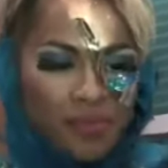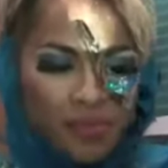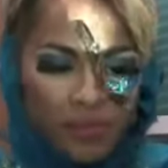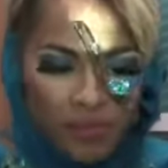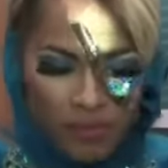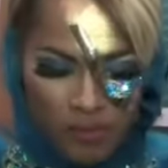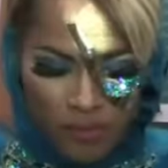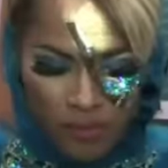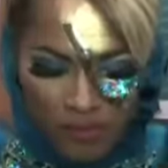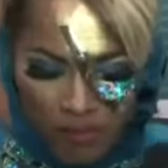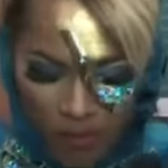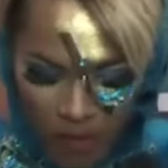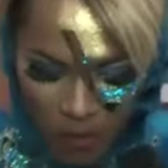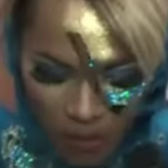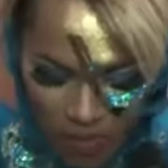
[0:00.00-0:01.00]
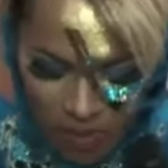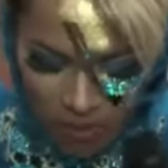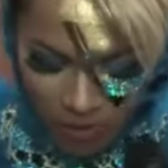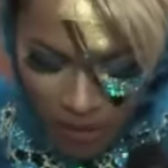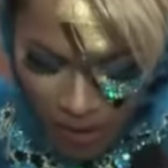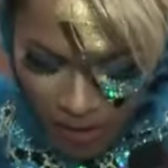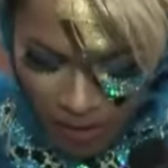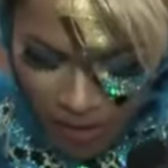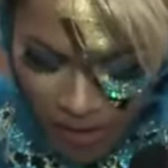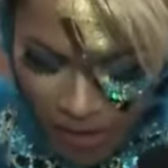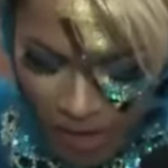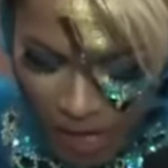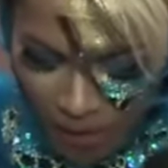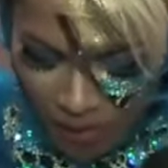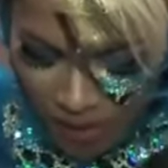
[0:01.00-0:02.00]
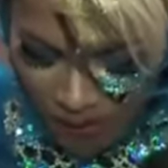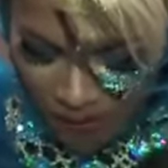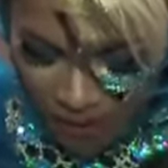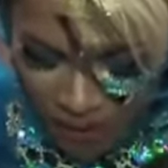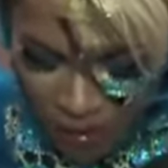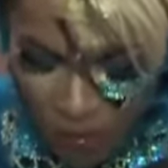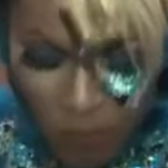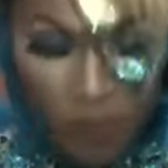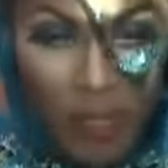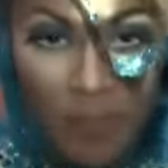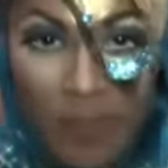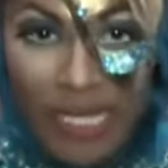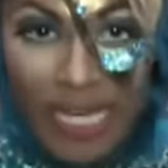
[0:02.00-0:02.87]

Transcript: going on here? What's going on here? I'm giving you Baby